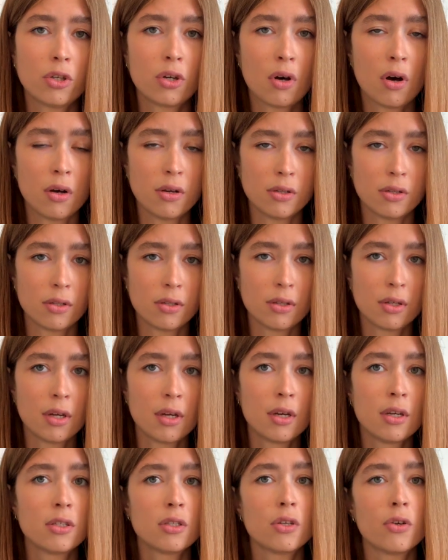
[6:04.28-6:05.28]
cost,
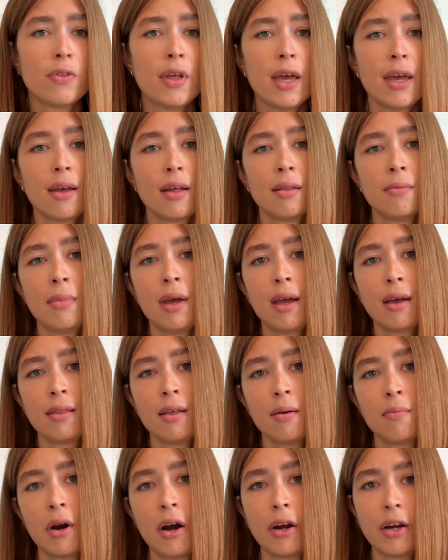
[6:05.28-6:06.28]
so they can make
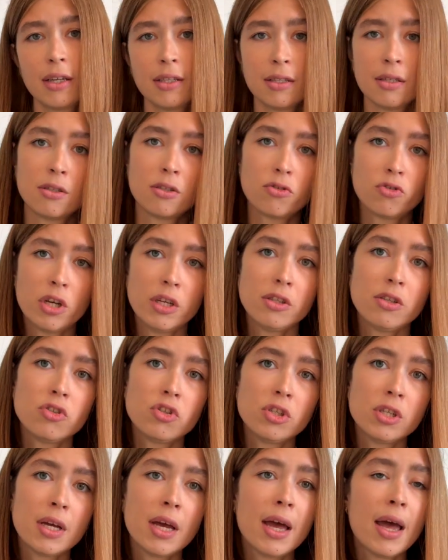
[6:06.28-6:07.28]
their marketing
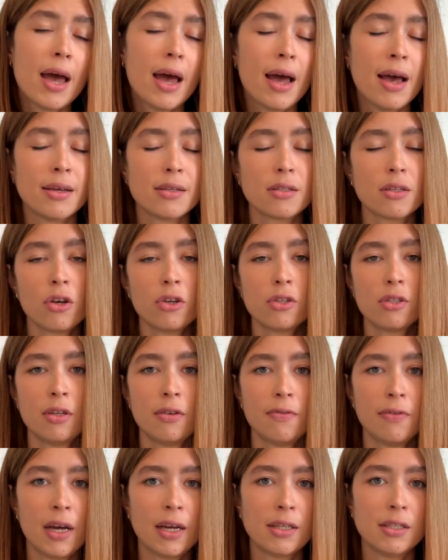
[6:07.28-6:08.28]
strategy as
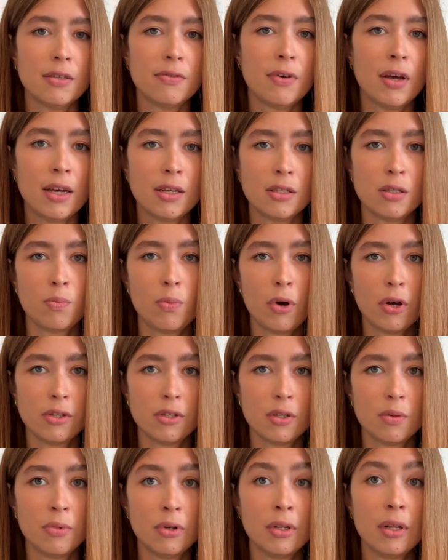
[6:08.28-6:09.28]
cost-effective as
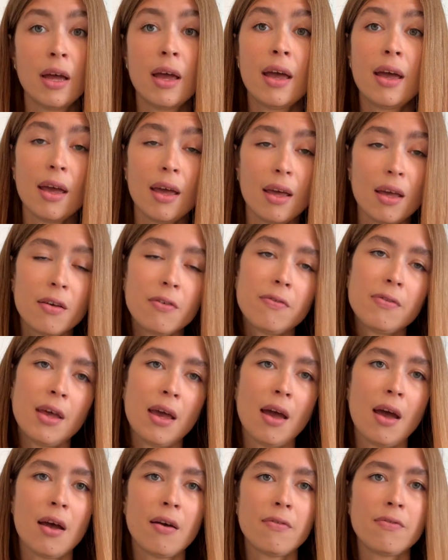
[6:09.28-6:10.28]
possible if
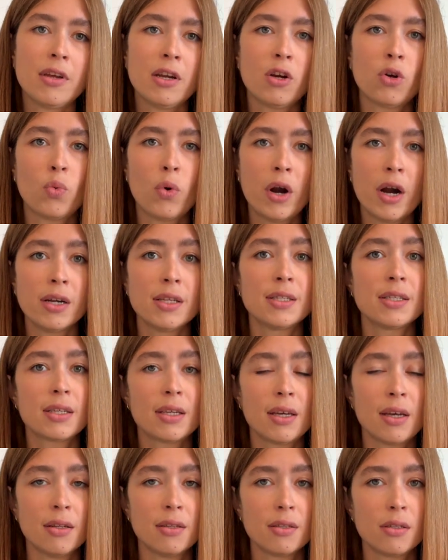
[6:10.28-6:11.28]
they have the required
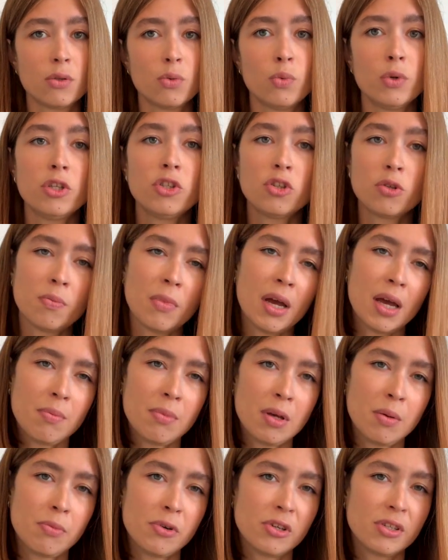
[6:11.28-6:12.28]
skills, which may
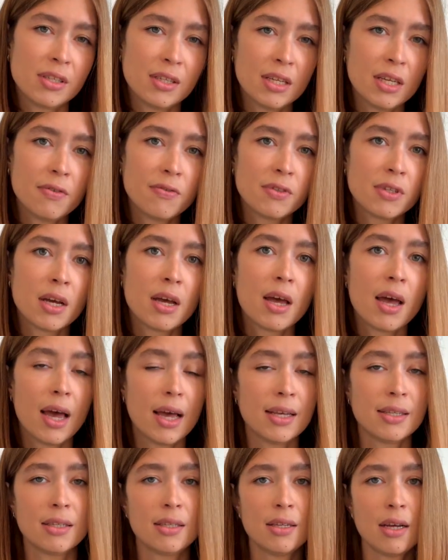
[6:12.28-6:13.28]
be perceived
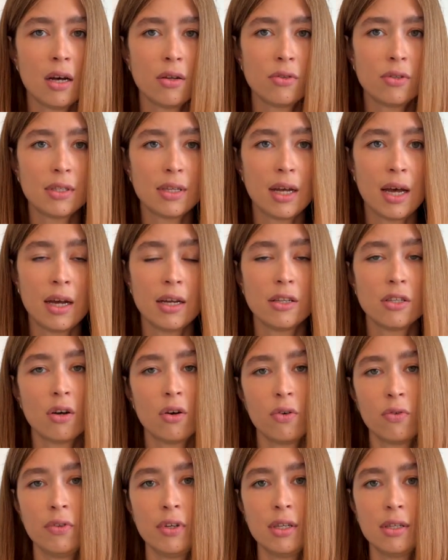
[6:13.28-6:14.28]
as a downside
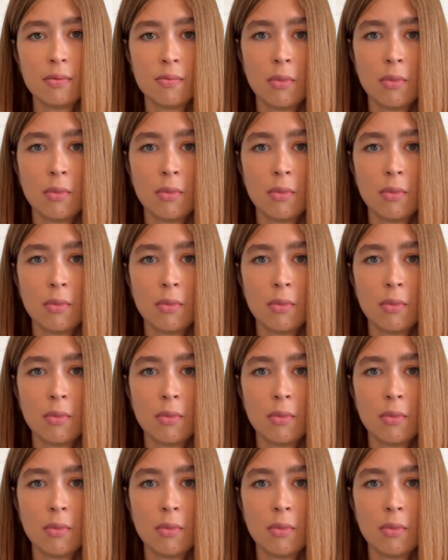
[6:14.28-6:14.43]
of this